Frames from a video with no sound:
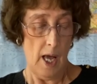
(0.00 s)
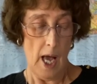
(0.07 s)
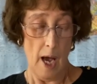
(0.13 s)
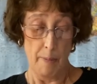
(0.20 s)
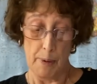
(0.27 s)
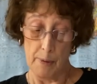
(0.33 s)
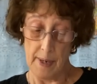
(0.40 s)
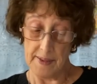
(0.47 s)
A
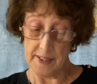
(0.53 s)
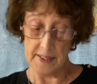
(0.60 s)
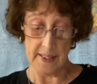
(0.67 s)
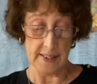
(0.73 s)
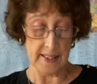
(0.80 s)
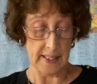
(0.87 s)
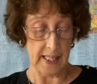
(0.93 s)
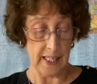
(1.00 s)

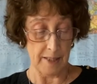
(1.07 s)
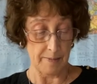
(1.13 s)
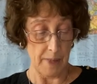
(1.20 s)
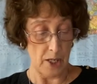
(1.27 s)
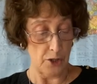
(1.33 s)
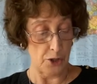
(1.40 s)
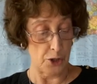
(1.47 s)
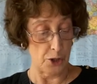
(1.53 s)
parenthesis again,
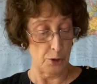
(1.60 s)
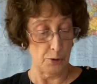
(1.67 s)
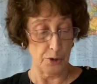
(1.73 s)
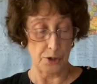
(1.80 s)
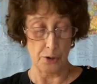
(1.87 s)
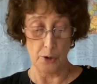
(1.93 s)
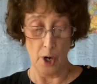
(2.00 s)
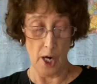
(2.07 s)
Jews
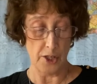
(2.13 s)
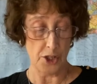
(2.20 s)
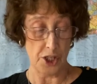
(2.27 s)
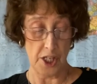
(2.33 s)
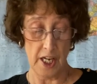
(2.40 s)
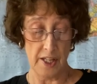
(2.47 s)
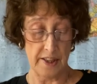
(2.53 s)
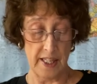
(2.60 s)
do not
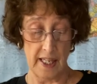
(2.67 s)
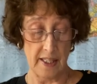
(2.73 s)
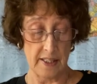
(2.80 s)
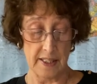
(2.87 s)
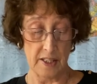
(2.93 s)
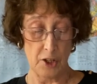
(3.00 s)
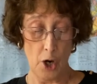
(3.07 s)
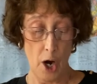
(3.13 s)
share things
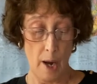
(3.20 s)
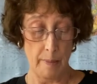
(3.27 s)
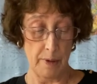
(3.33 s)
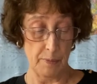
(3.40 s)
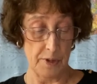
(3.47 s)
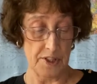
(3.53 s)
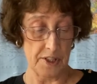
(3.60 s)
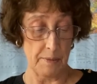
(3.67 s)
in common
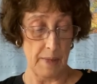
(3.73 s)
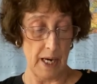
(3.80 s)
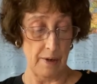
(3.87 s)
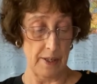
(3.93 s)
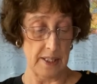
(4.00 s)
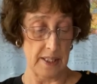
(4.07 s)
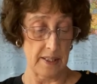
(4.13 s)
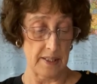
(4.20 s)
with
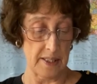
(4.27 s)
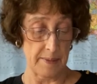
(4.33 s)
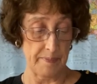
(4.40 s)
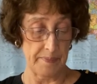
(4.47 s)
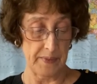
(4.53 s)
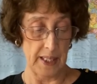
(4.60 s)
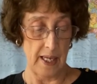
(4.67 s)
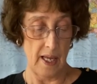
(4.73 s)
Samaritans.
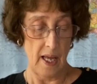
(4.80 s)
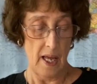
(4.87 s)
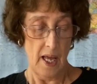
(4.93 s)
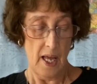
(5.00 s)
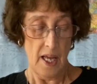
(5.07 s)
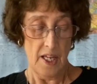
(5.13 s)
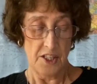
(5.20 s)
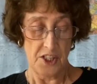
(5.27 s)

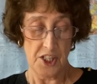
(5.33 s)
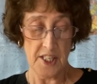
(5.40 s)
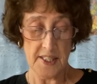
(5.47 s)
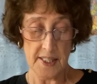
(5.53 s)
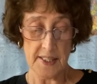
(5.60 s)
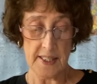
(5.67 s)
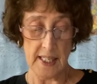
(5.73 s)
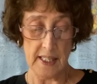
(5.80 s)

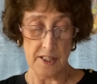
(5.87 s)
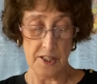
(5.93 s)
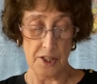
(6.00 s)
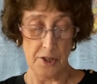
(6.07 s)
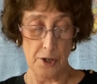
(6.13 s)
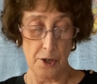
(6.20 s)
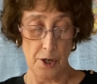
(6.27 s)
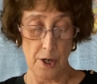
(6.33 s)
Jesus answered
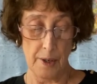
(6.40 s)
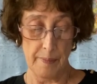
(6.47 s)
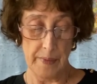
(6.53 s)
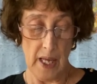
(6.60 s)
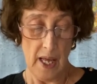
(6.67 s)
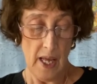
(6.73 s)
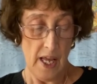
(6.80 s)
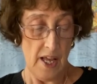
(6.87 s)
her,
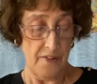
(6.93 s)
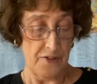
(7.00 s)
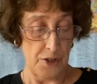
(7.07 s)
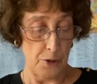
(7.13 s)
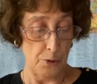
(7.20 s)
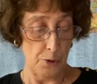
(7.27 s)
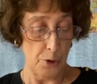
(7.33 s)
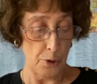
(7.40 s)
If
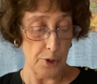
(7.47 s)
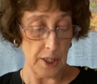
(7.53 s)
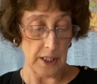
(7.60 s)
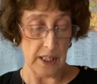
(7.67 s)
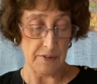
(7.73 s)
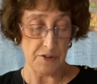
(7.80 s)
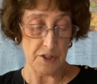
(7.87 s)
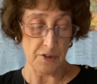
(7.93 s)
you knew the
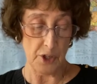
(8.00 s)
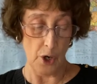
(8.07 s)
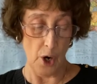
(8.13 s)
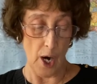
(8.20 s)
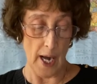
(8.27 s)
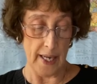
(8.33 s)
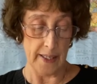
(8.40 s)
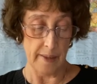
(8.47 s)
gift of
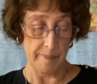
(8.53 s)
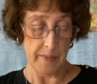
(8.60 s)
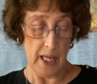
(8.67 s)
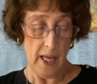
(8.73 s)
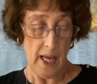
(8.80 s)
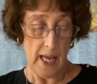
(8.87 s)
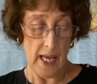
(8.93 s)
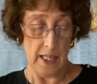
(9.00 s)
God
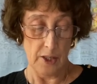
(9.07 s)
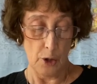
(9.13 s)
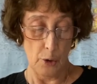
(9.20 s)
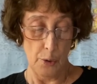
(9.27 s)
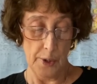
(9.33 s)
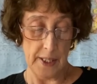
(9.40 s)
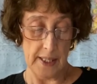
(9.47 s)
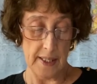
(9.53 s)
and who
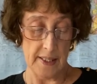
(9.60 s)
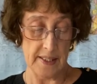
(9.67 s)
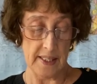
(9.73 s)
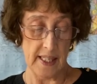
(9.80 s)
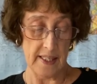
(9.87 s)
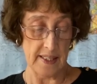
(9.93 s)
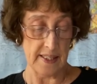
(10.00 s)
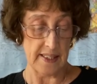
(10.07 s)
it is
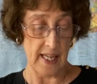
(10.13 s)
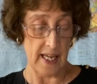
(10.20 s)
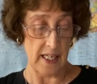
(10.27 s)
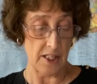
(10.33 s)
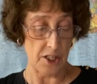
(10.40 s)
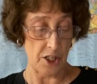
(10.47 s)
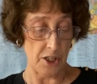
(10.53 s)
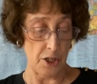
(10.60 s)
that is saying
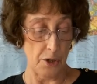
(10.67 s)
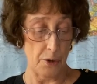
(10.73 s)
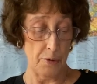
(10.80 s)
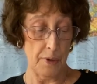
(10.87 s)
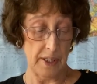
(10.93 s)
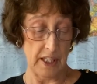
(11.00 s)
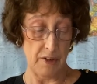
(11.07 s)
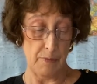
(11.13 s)
to you,
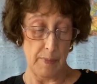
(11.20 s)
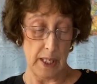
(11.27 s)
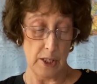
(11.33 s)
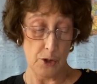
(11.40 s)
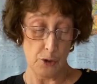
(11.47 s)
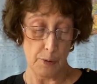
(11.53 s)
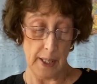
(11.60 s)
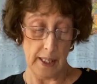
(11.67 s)
Give me a
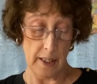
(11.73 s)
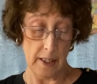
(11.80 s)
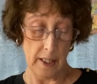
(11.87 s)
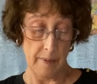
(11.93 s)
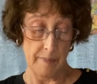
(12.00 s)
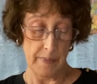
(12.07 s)
drink,